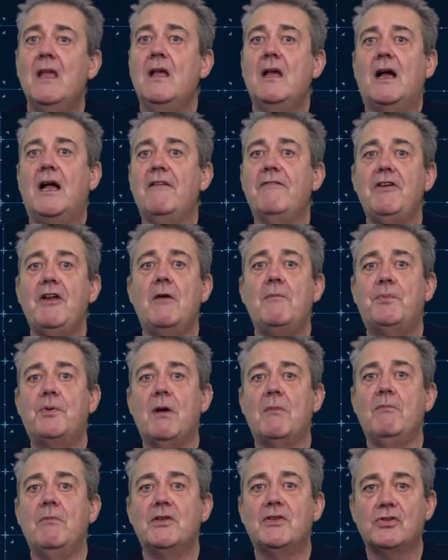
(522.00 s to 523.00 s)
I have no
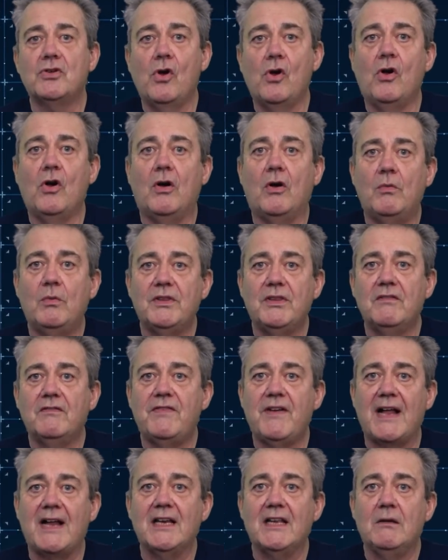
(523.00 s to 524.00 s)
problem at all with the
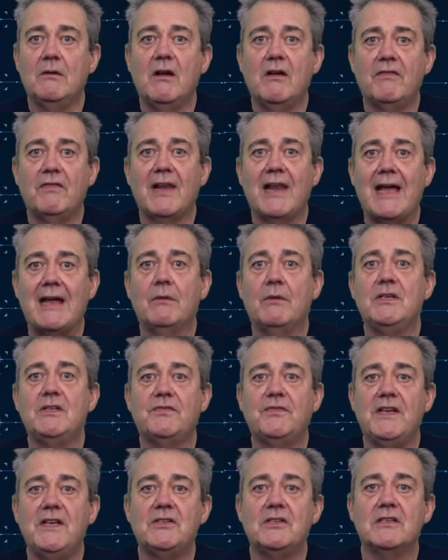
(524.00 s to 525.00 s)
value of language
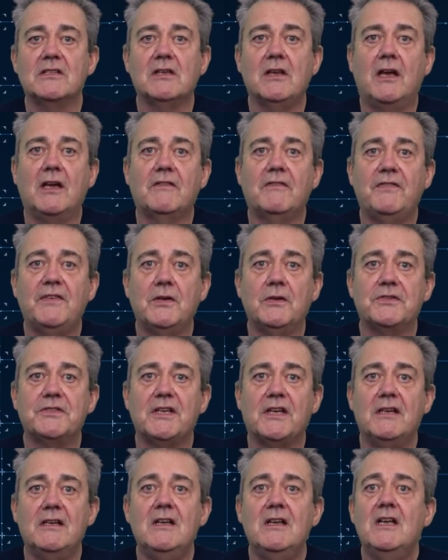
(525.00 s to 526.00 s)
features like
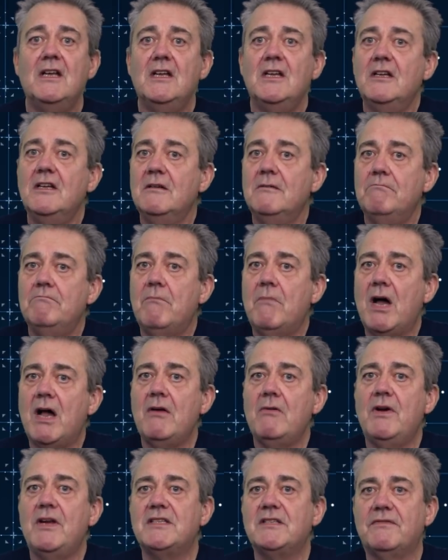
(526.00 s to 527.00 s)
filter. My
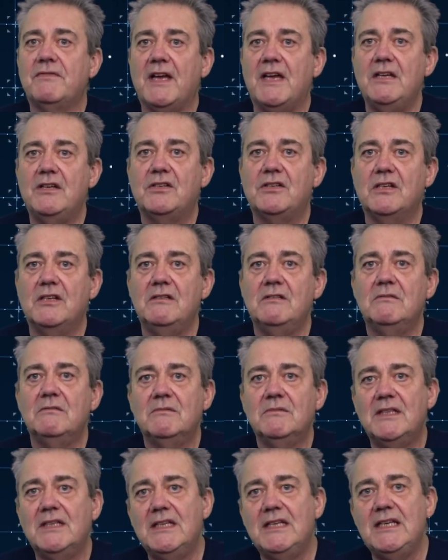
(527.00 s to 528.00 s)

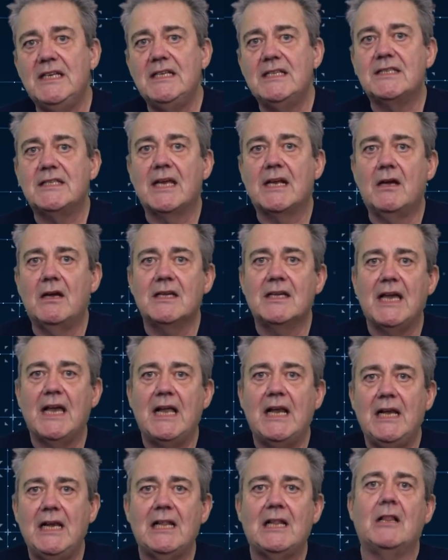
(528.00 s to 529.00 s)
reservation is that I get
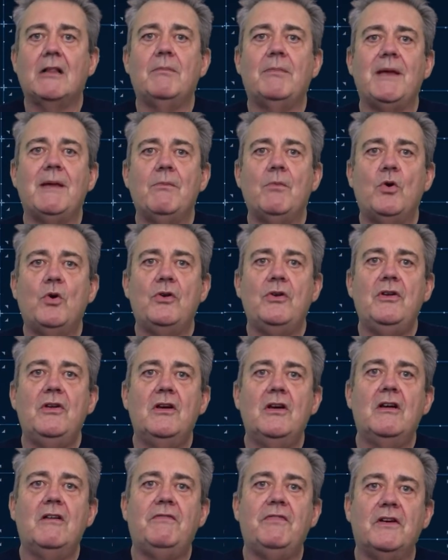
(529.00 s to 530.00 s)
a little bit more
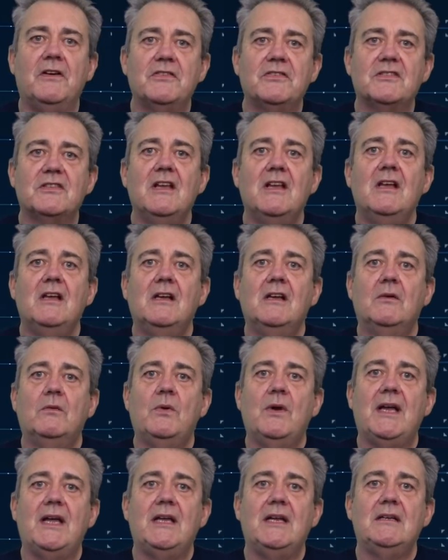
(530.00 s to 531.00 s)
nervous
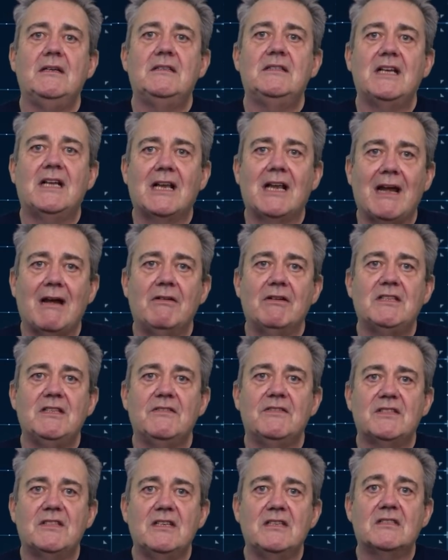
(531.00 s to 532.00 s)
when
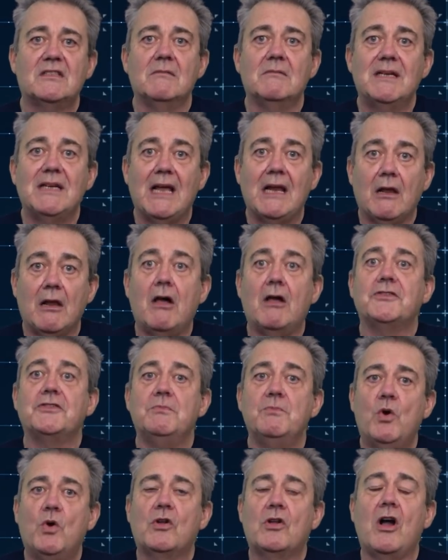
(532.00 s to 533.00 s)
declarative systems get lots
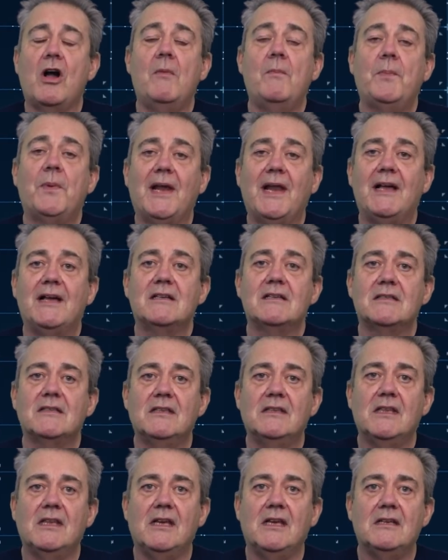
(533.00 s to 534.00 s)
more complex
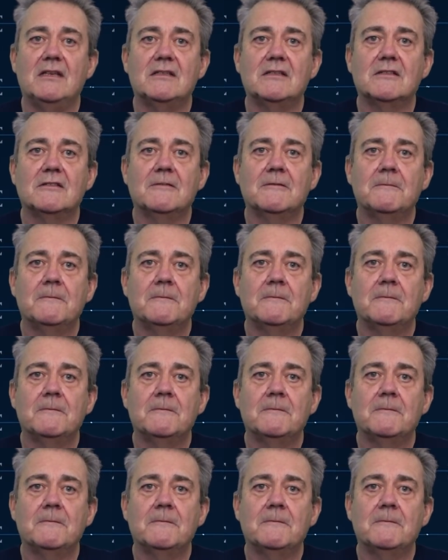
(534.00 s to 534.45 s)
than this.